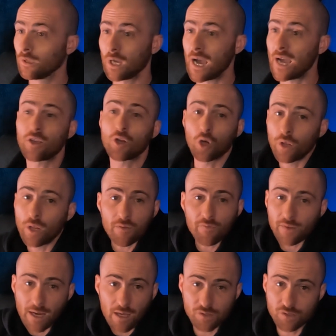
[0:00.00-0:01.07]
I got
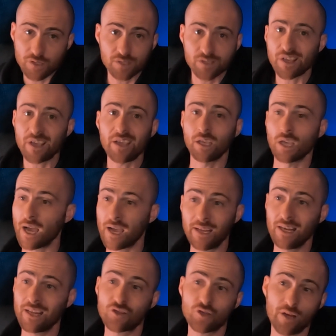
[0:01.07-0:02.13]
nothing else to say. I
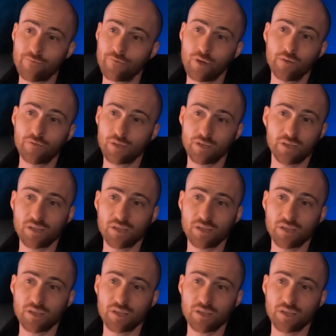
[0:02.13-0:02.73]
literally have nothing.